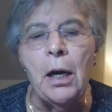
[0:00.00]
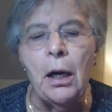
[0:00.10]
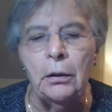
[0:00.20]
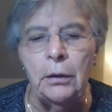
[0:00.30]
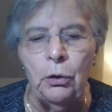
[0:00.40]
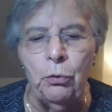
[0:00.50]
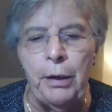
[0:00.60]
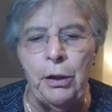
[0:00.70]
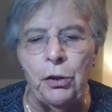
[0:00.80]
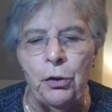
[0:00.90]
a little
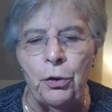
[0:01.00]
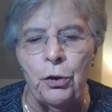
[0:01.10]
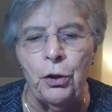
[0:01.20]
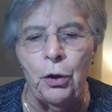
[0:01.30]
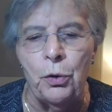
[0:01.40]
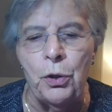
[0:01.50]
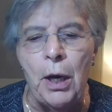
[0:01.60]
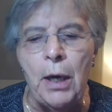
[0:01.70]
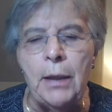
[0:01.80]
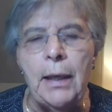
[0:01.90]
research shows
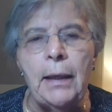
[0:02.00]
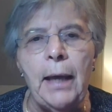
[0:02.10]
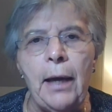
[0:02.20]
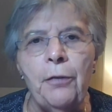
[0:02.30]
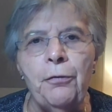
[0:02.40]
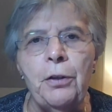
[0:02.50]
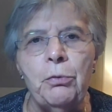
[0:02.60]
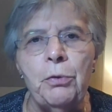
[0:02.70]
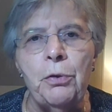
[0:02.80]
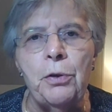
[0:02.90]
that care for
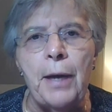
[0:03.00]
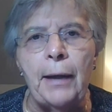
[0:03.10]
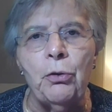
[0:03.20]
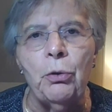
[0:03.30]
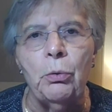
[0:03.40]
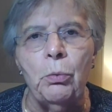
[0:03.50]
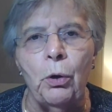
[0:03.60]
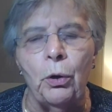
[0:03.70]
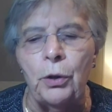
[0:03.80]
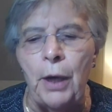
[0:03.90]
the natural
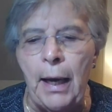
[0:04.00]
world